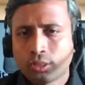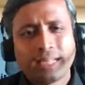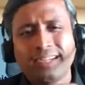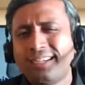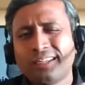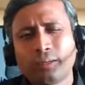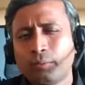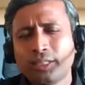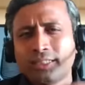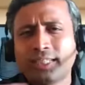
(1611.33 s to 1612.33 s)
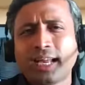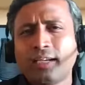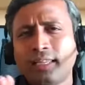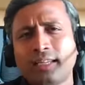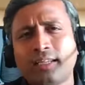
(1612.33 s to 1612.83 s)
So that written communication,
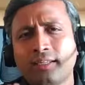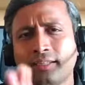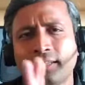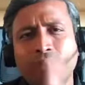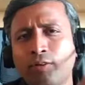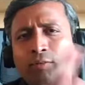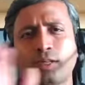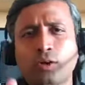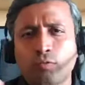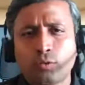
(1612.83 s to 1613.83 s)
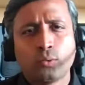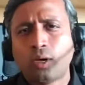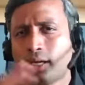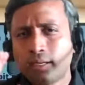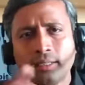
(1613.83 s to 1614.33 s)
I think every one of
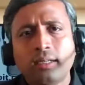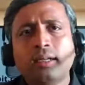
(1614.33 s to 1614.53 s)
you are,